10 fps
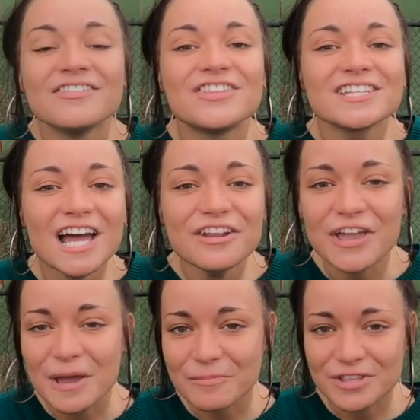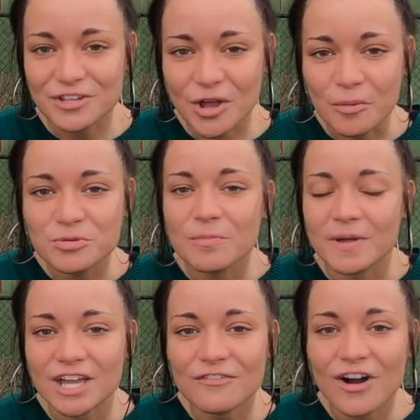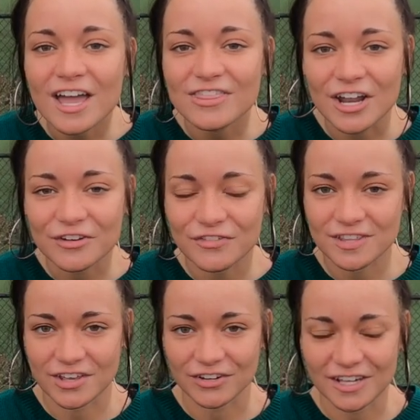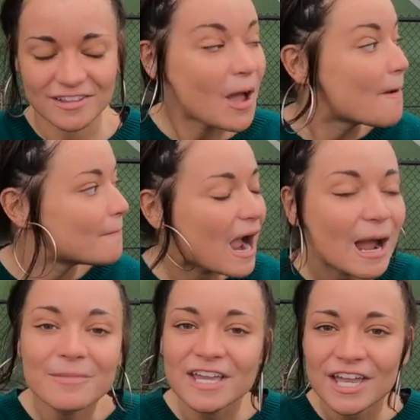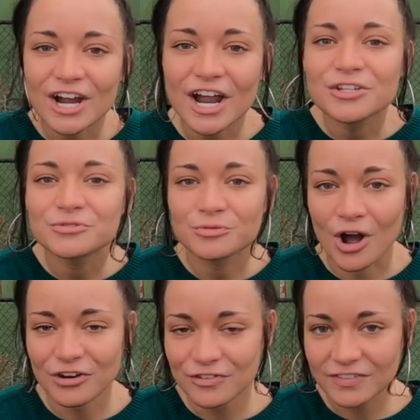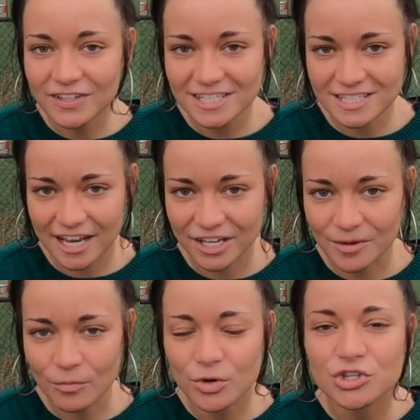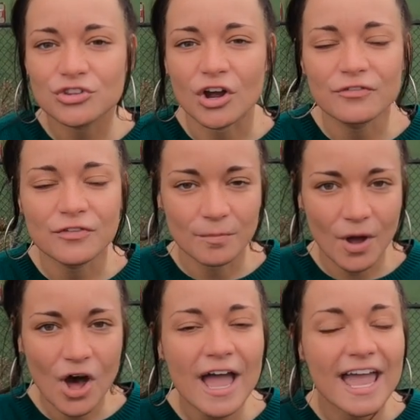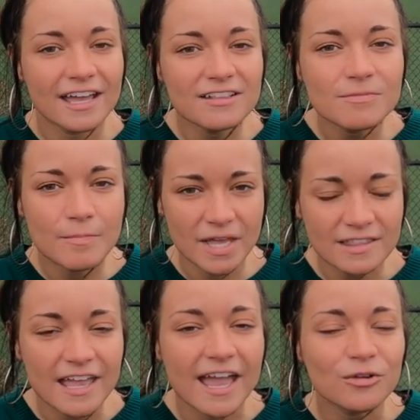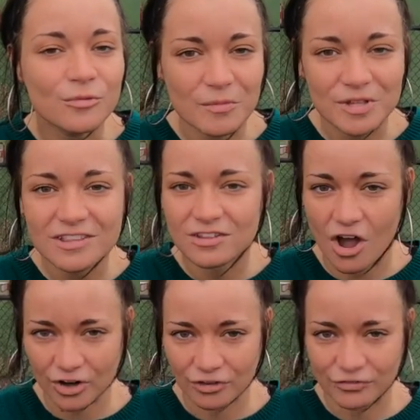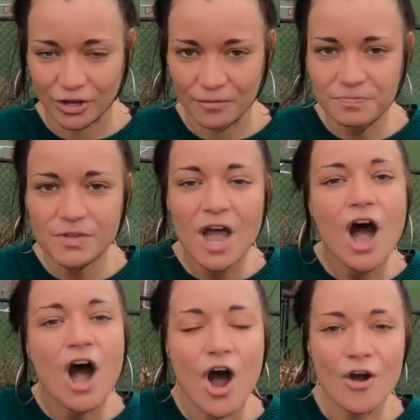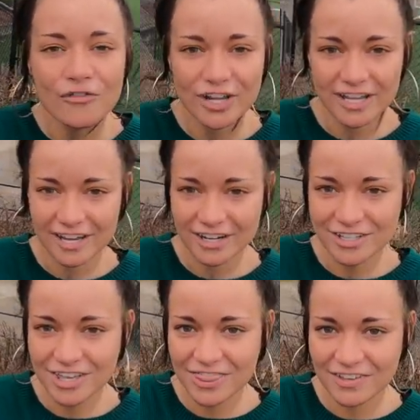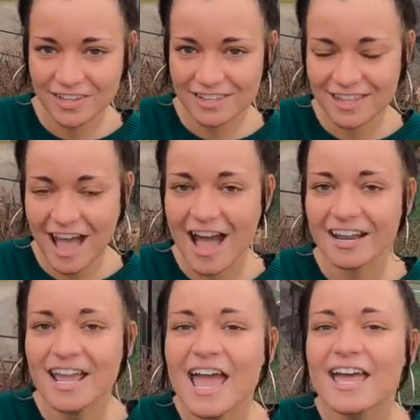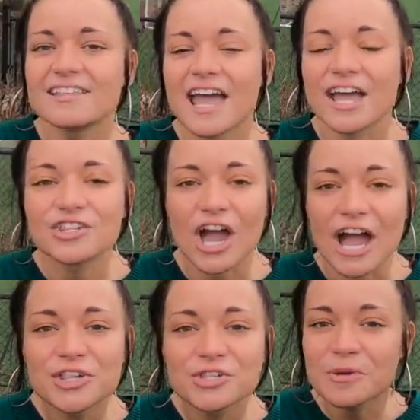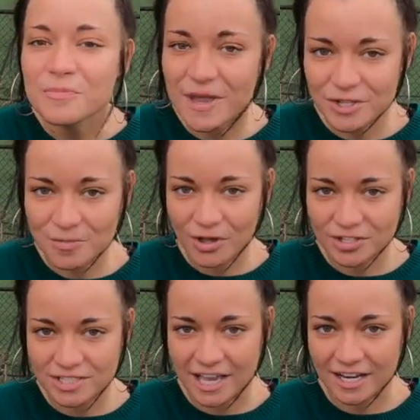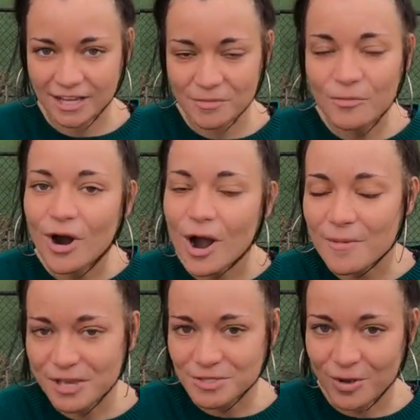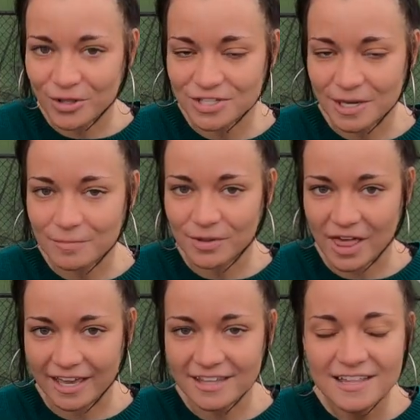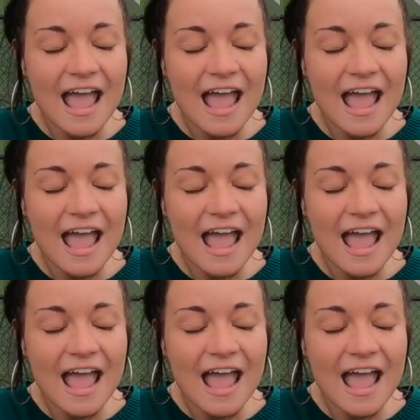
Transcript: This side of campus is home to many of our athletic facilities. Behind me here is Ron Finley Stadium, which is our football and men's and women's soccer field. Over here to this side is HIG Baseball Stadium where our baseball team plays.